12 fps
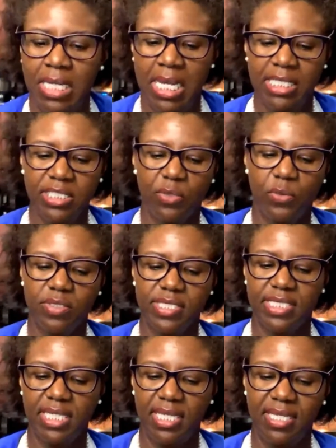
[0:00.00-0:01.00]
So we'll
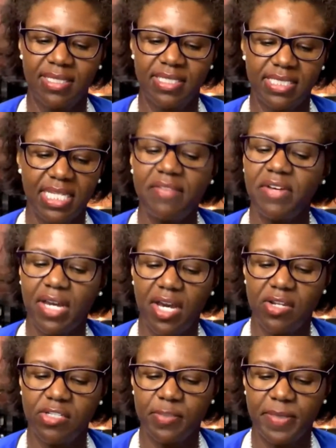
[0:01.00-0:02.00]
see. This
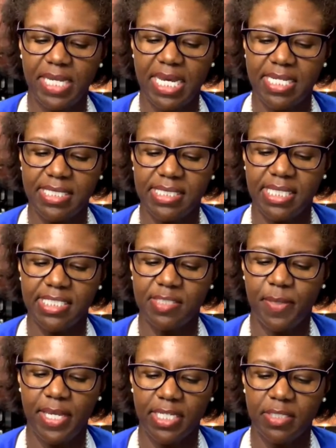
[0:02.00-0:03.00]
avocado has been kind of
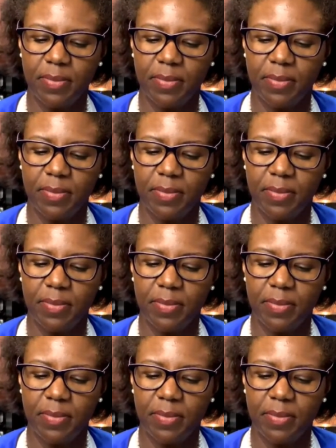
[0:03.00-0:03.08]
suspect,